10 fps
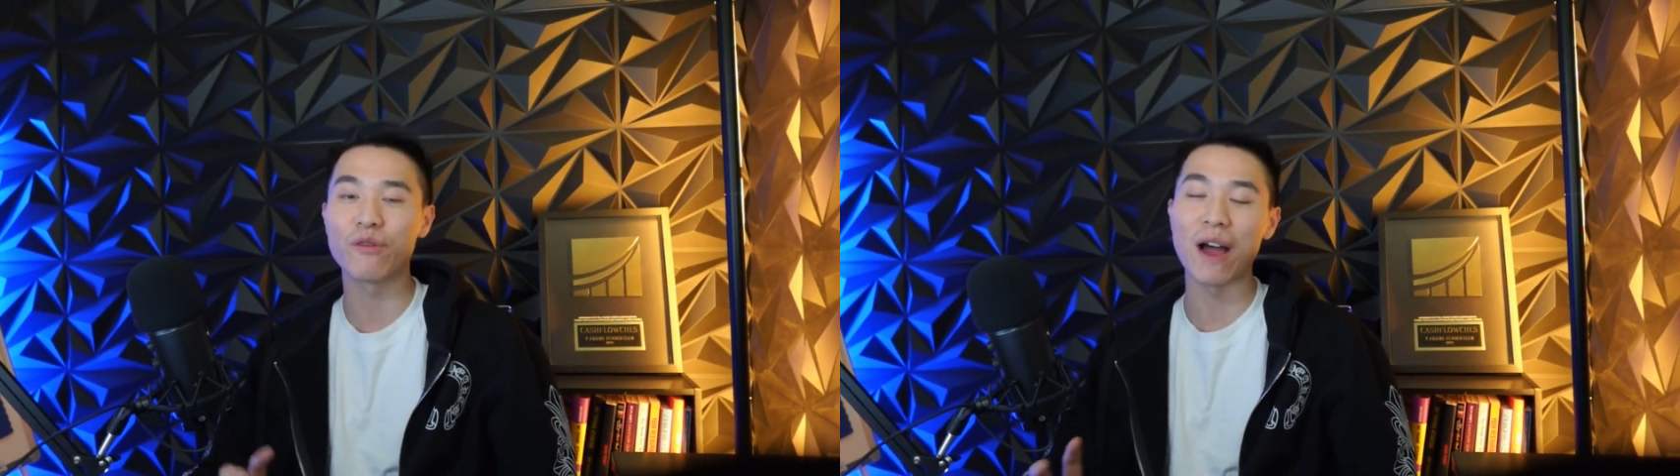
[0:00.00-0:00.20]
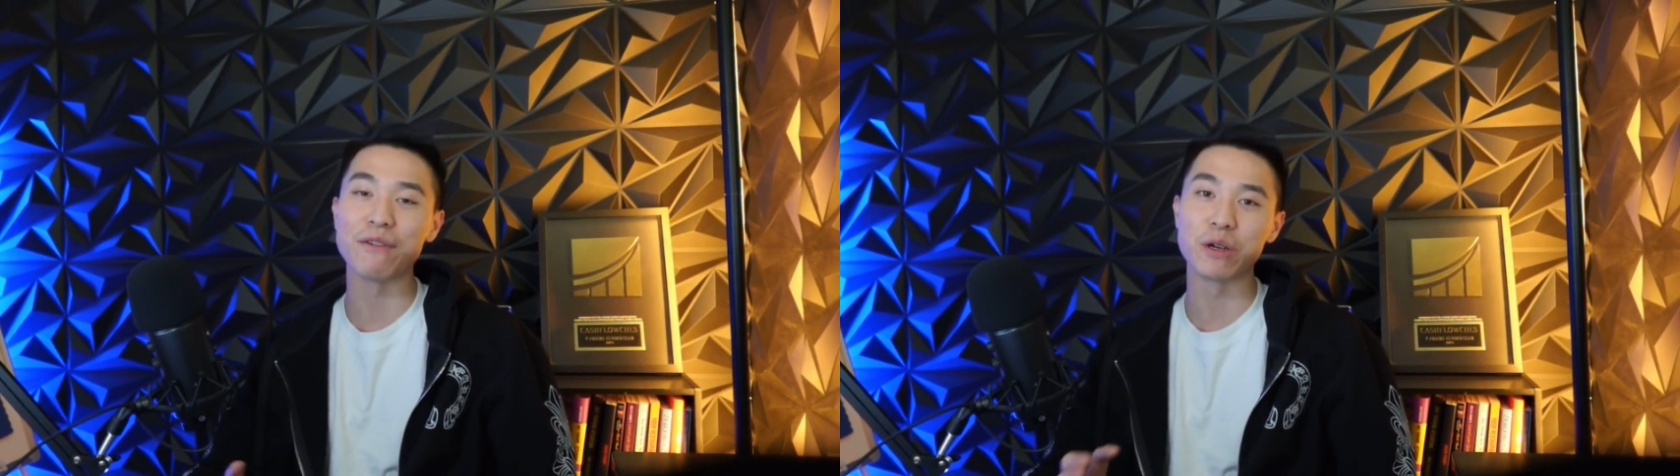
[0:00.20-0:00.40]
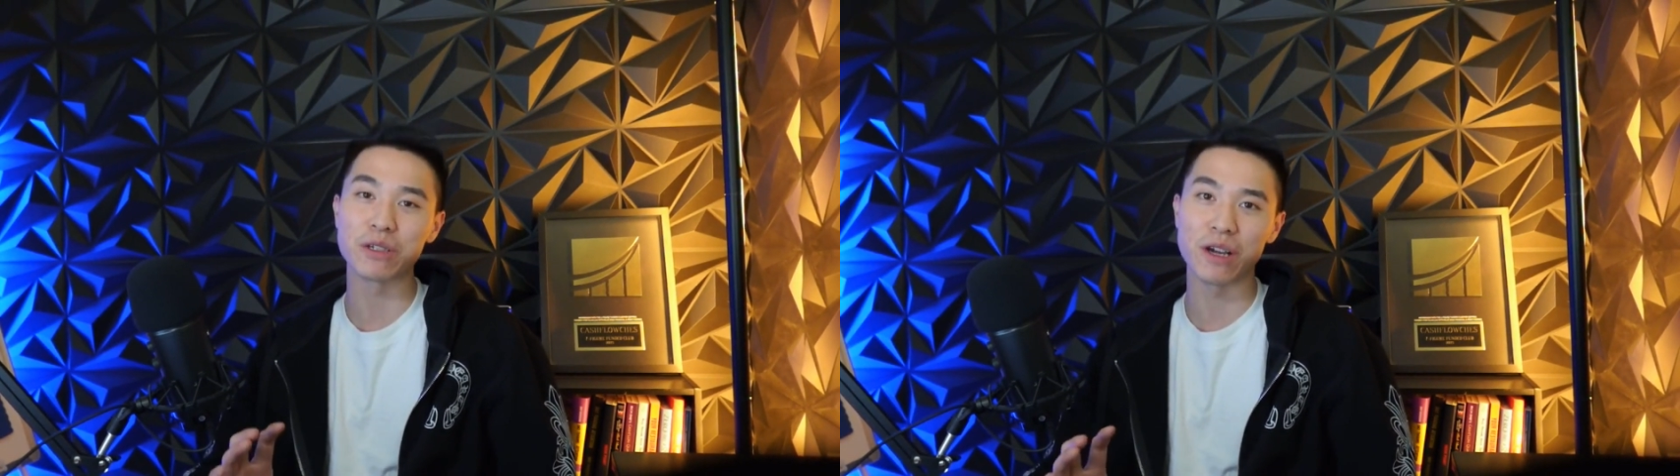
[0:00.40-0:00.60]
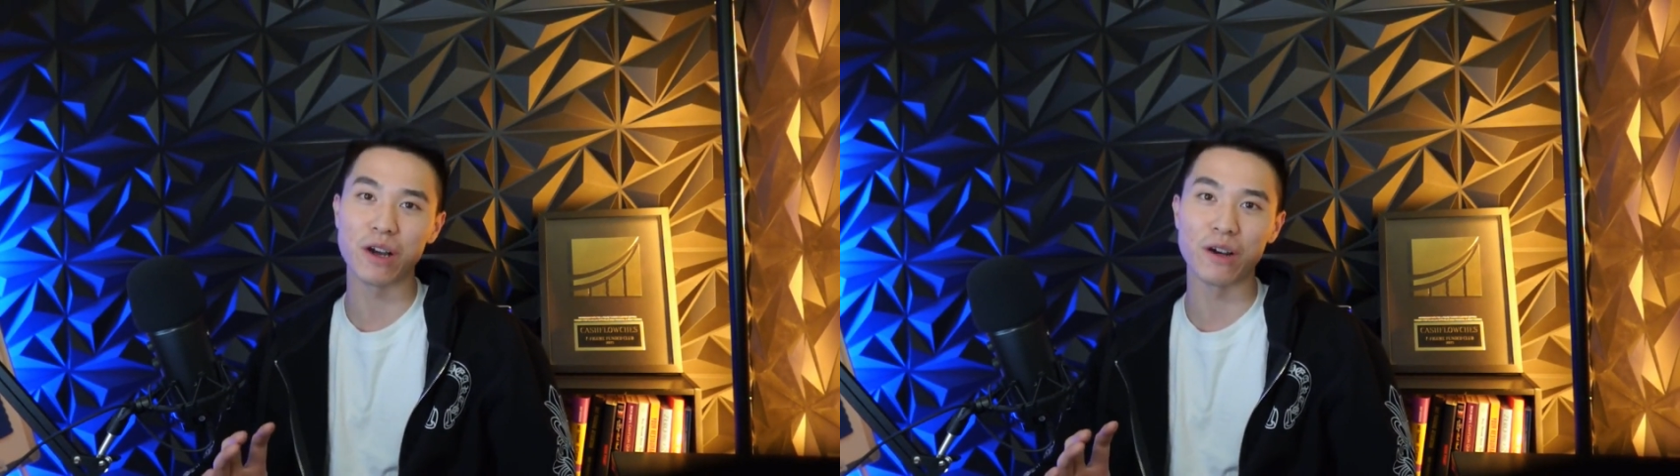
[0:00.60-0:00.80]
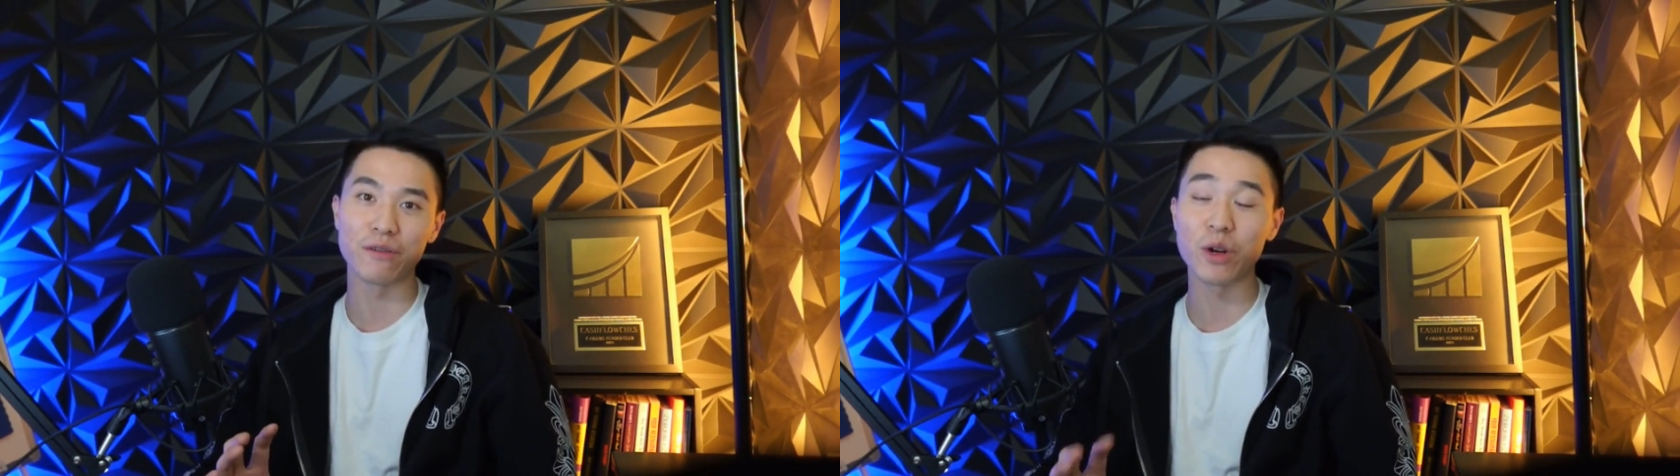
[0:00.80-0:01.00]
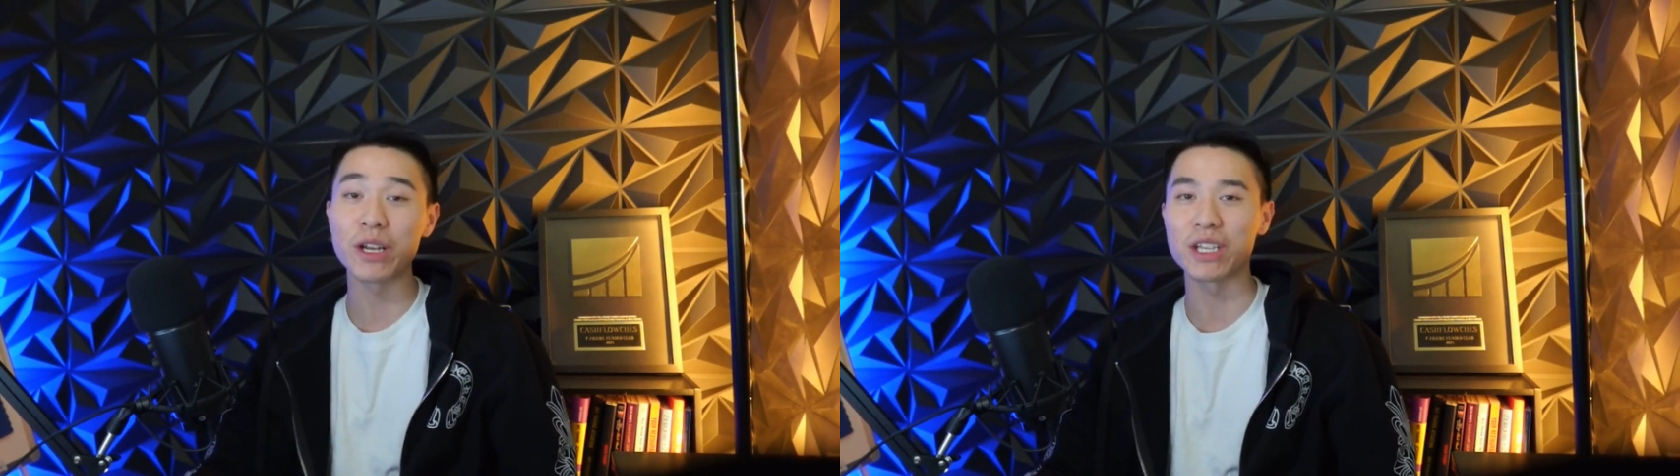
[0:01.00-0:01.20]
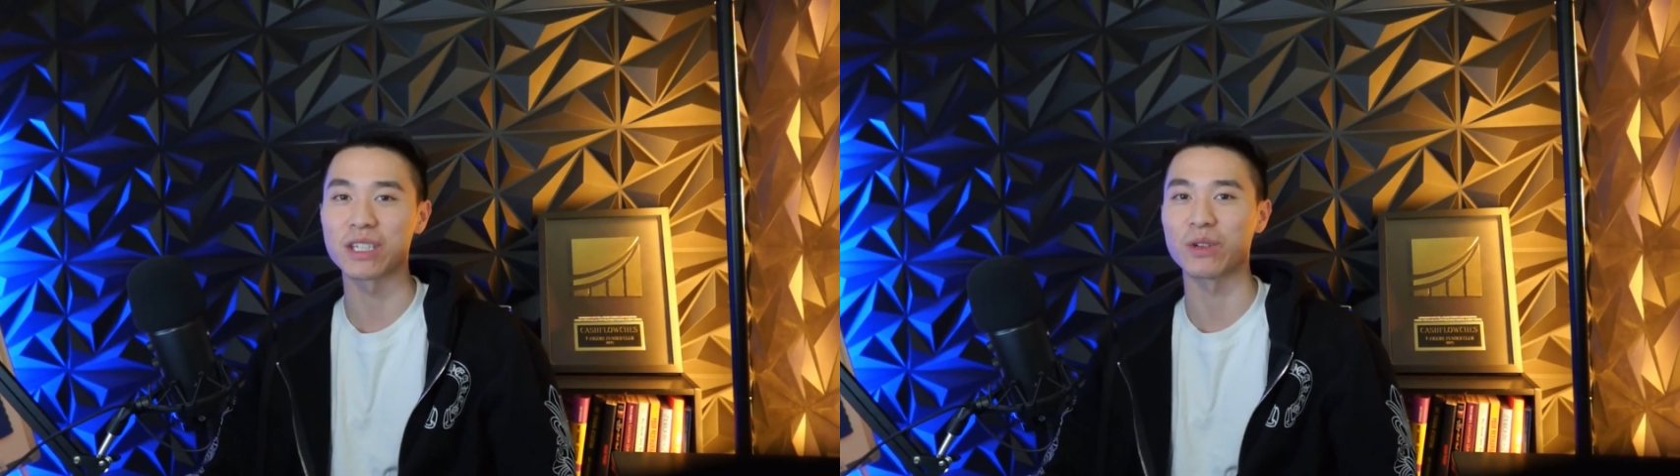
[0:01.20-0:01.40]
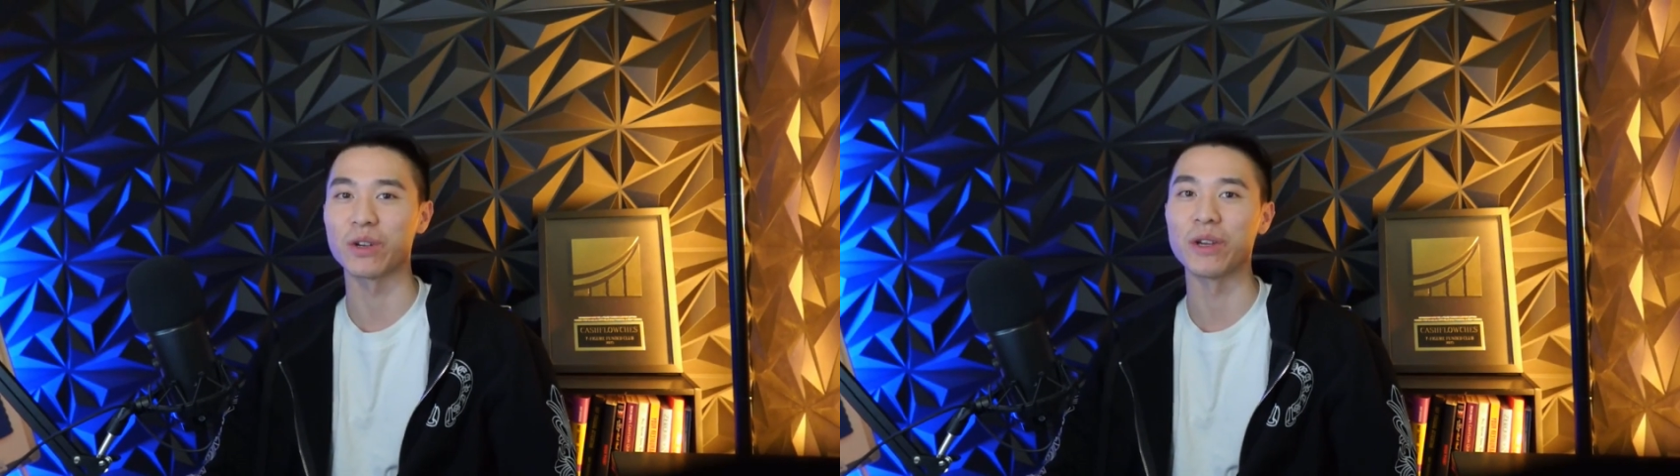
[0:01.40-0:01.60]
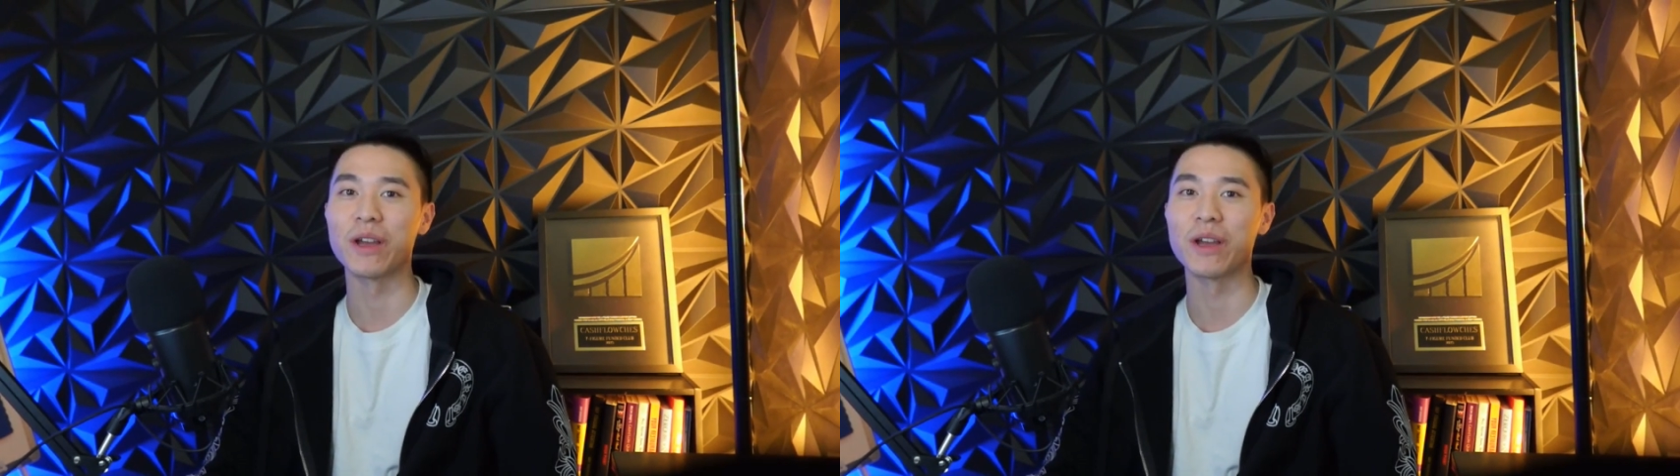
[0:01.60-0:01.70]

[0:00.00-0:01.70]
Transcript: 5 years of credit history.